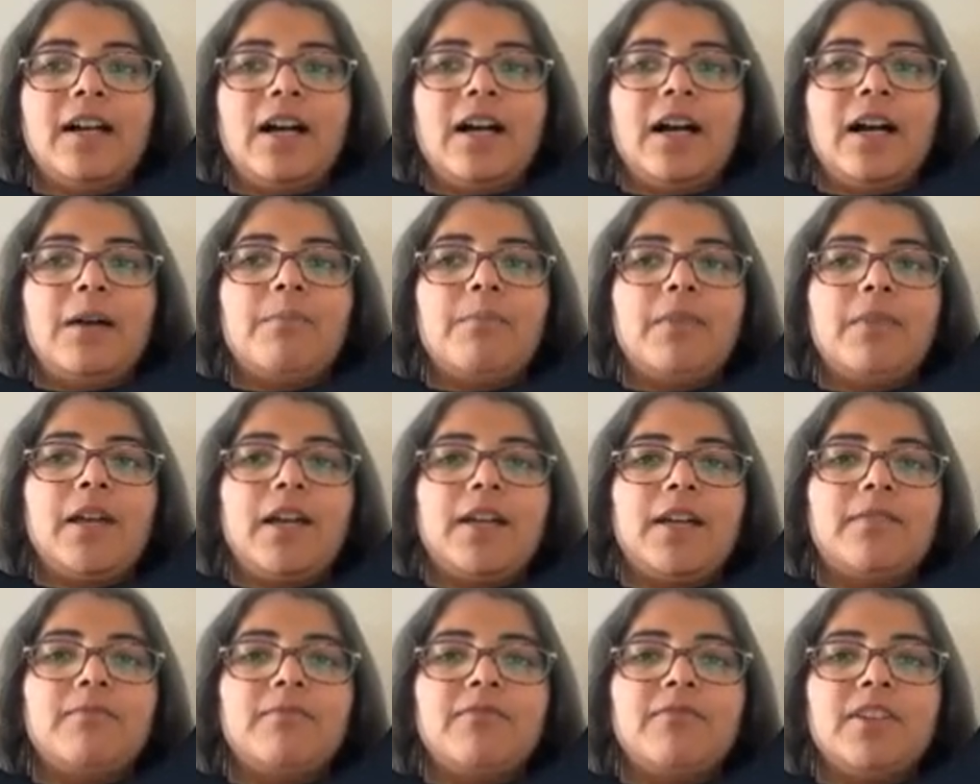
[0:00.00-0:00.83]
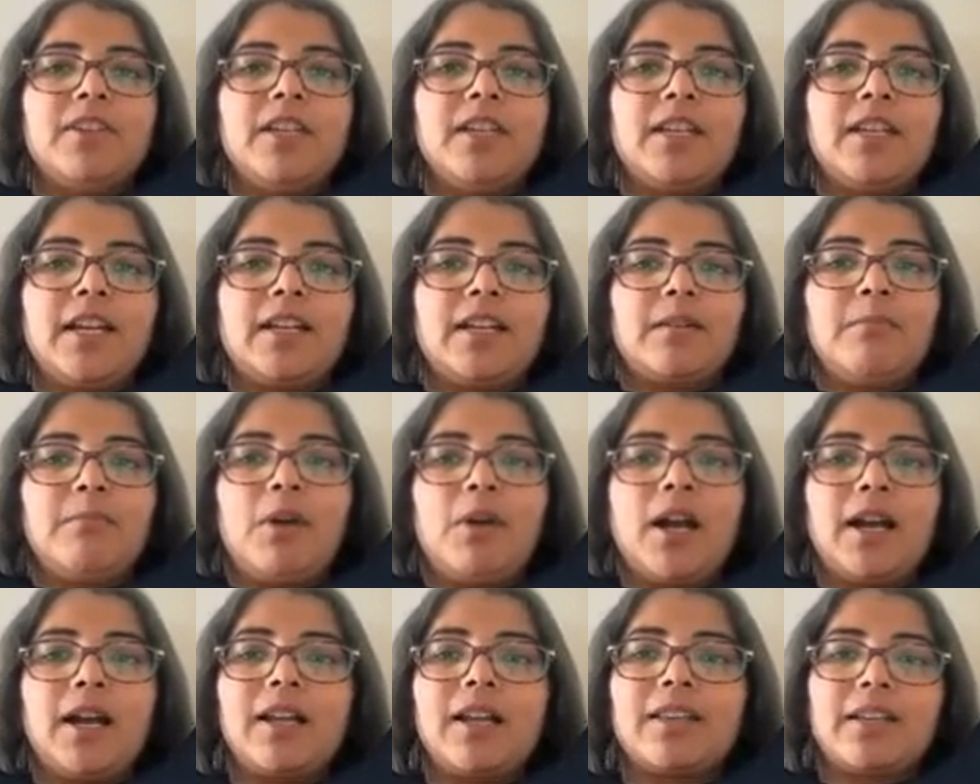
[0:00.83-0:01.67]
and we get a
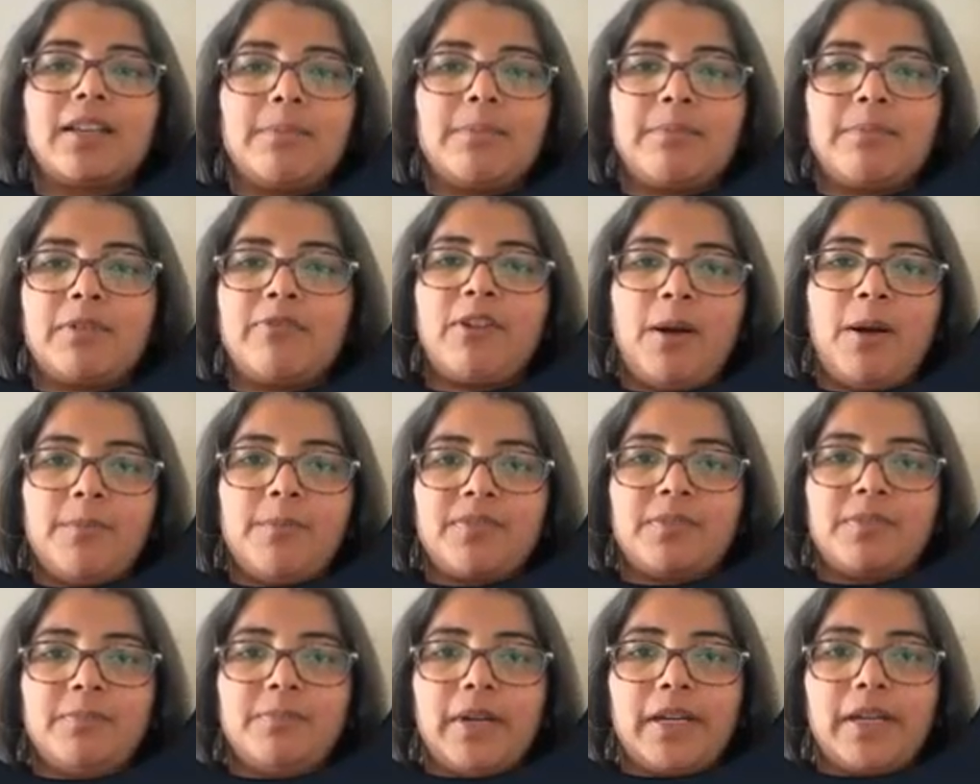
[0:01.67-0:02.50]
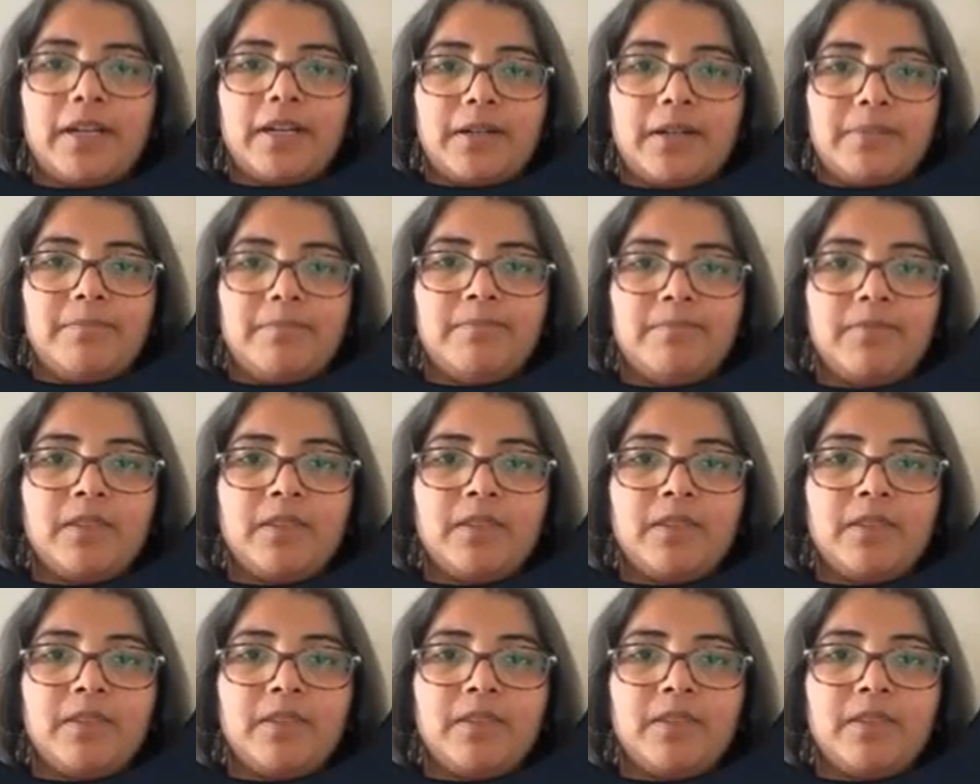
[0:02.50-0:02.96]
model that performs better.